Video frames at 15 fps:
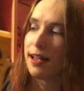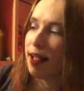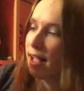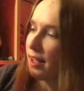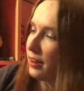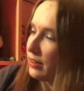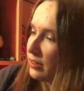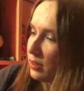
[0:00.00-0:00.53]

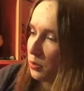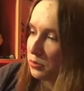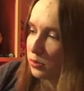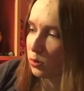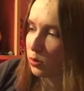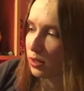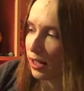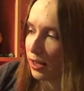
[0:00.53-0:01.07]
and there was a
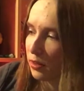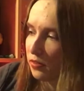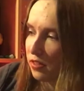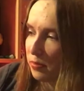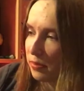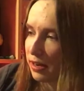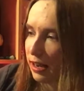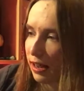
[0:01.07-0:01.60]
whole aisle of
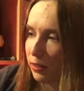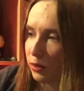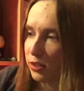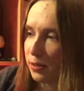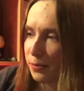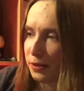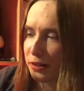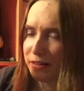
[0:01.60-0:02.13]
them, and I looked
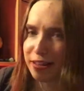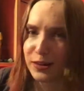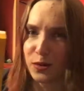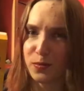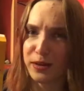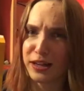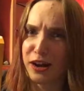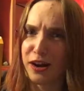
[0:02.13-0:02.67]
at them and I was like, oh
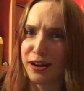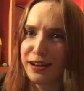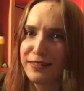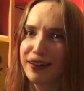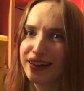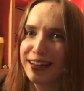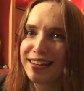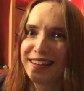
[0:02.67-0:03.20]
my god, I
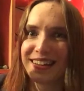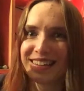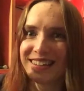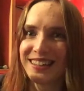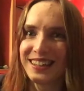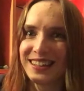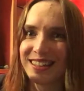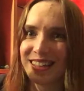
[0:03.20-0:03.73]
recognize
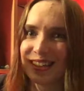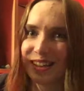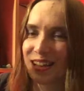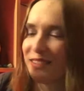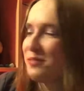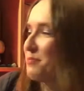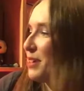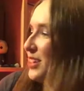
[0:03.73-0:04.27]
these. These are
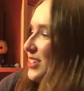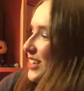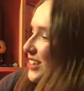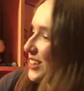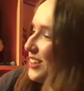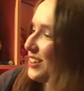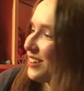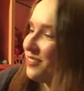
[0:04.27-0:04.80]
like from my
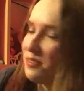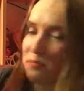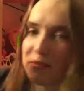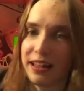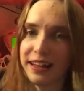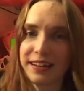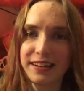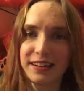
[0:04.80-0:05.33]
childhood, from
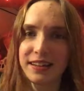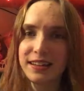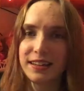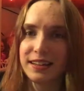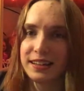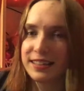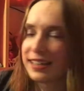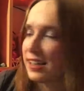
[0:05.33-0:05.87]
like
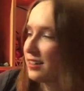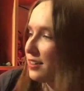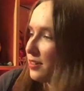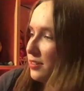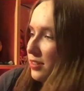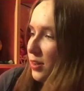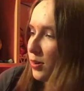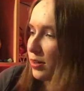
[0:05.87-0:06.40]
10
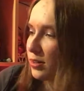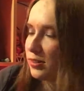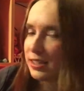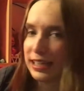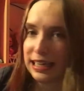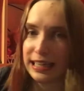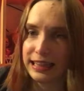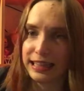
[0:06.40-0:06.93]
years ago. I used
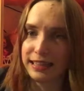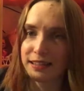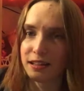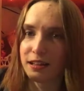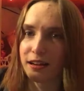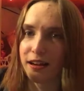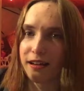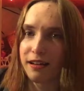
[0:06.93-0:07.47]
to eat these a
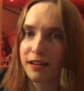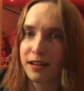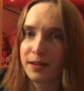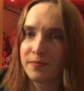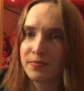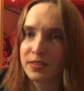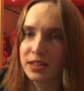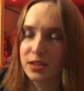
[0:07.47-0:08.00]
lot.
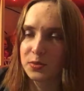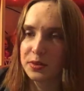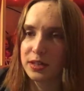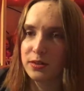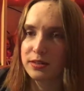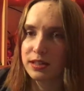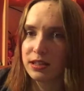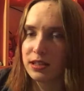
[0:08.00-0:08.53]
Because we
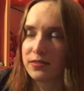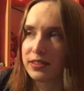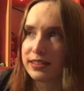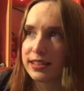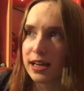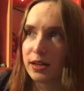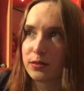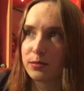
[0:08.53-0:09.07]
used to live in
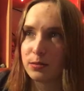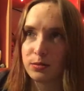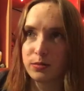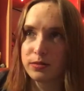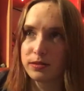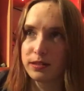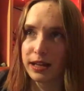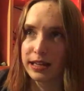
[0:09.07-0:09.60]
Santa
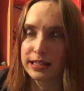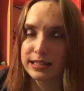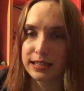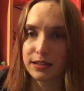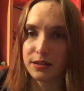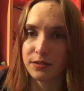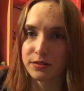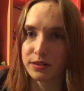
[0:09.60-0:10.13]
Cruz like
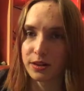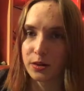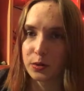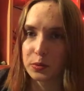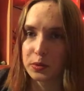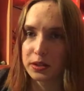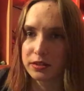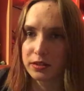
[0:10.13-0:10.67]
10 years ago,
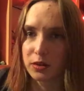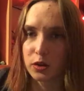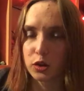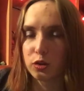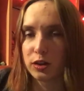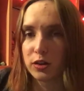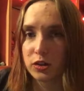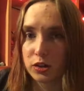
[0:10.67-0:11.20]
and we used to go to
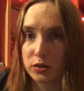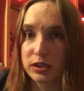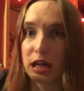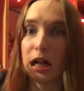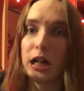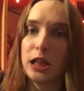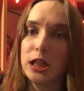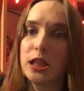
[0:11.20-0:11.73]
Trader Joe's
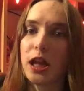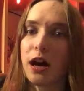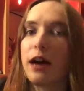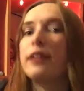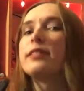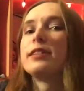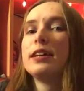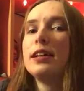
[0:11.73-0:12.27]
a
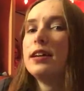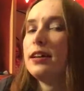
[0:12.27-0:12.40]
lot.